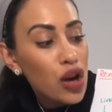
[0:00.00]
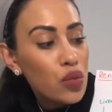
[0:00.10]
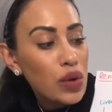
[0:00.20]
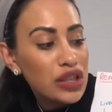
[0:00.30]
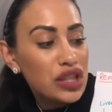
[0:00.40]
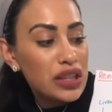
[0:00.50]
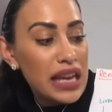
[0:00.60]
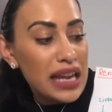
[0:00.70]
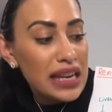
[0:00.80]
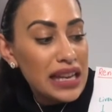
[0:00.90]
which
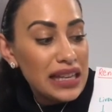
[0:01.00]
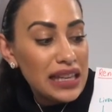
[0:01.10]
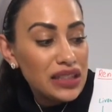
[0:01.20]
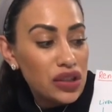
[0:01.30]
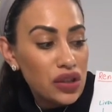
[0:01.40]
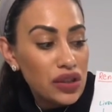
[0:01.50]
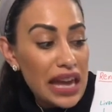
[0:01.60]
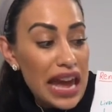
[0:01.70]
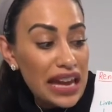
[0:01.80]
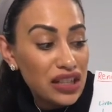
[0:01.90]
then leads to the
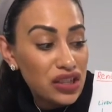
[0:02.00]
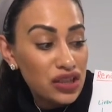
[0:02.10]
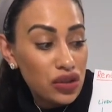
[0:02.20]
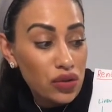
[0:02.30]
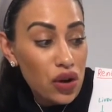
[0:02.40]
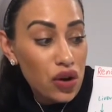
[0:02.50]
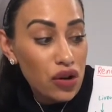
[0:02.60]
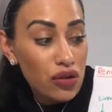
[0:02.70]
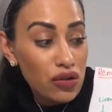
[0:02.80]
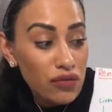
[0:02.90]

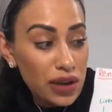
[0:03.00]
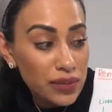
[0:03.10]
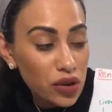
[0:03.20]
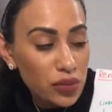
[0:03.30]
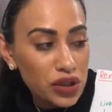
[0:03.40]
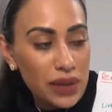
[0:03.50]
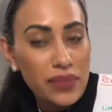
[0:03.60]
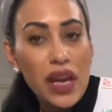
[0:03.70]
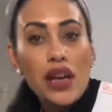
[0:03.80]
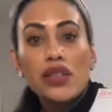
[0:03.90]
H2O
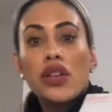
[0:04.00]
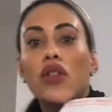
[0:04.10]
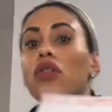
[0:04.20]
reabsorption. So